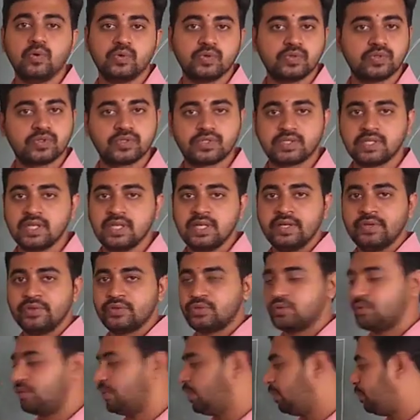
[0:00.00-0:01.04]
mouse.
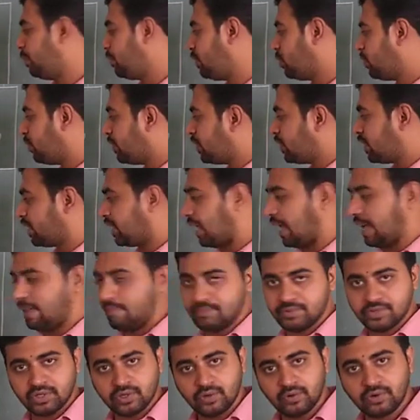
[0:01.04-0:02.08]
So you will be knowing,
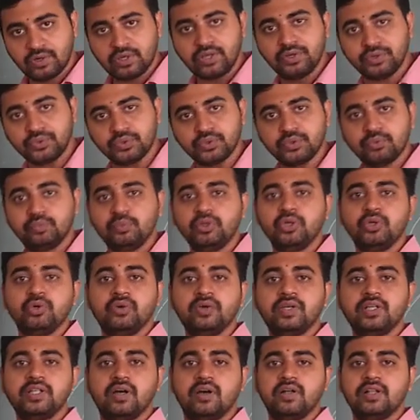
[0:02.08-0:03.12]
absolutely you should be
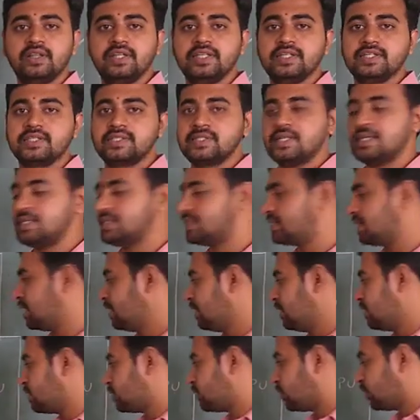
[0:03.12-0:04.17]
knowing all these
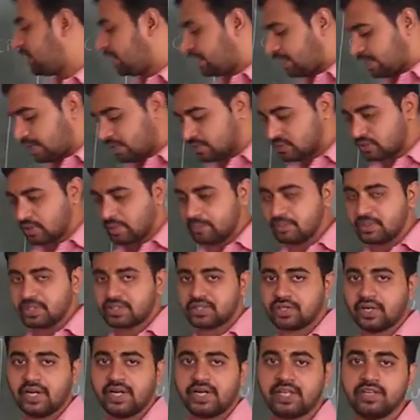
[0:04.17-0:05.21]
things. So then also I am
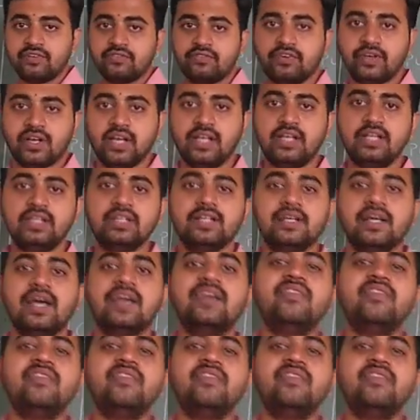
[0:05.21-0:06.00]
just writing for a